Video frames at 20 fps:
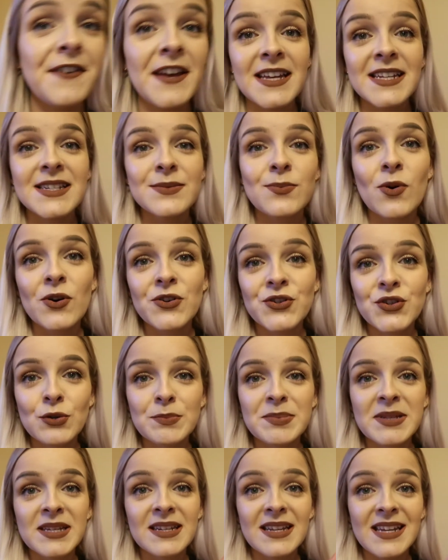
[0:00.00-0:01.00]
fitted
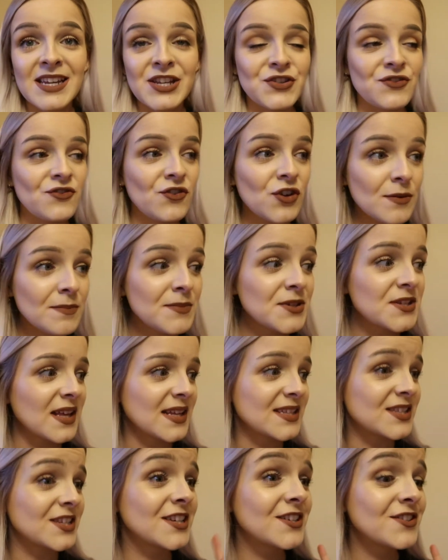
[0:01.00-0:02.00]
wardrobes in each room, so
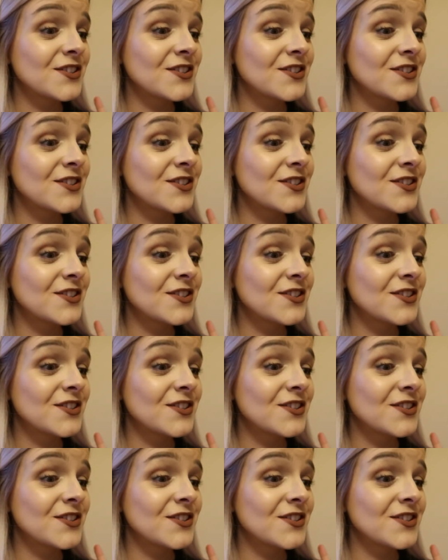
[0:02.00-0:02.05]
that's